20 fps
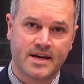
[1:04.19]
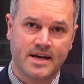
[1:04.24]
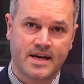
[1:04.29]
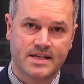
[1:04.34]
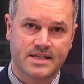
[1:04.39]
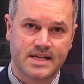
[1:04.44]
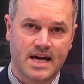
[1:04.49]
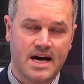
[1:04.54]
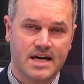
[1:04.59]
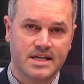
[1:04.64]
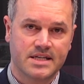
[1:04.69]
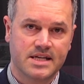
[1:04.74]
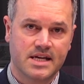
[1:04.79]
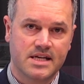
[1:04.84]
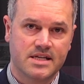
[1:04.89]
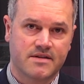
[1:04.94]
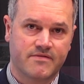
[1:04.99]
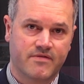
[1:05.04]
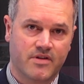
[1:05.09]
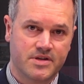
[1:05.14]
its
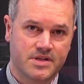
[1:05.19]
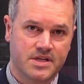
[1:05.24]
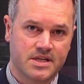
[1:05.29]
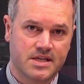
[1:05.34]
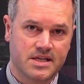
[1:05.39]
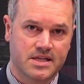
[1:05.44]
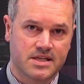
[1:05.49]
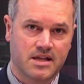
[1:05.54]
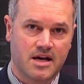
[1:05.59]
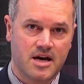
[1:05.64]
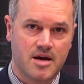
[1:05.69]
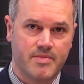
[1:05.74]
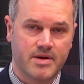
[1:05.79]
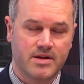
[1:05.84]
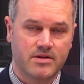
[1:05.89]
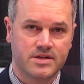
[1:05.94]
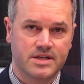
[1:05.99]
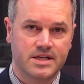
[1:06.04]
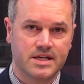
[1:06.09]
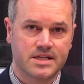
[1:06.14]
assets versus its
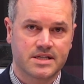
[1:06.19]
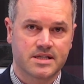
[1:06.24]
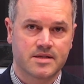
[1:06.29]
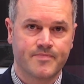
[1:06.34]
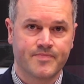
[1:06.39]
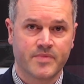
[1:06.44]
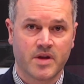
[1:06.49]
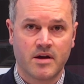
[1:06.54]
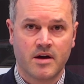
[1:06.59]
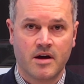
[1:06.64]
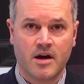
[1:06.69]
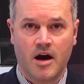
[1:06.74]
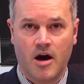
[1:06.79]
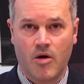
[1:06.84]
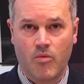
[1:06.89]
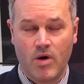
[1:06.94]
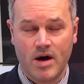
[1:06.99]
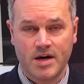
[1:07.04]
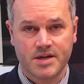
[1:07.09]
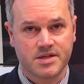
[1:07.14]
liabilities,
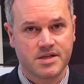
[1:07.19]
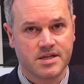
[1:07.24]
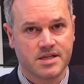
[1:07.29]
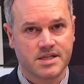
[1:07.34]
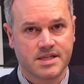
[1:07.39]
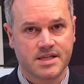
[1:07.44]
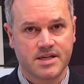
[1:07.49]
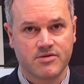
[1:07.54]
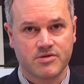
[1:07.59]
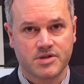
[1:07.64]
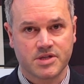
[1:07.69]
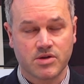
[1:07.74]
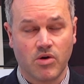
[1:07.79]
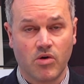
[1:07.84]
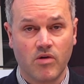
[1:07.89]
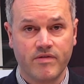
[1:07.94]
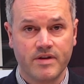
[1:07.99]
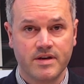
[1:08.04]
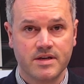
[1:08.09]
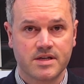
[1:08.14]
and whilst it's still
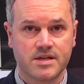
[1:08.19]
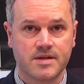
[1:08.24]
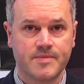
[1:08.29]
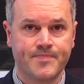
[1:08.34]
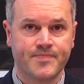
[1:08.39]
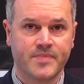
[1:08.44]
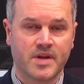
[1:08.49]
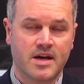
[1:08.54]
solvent,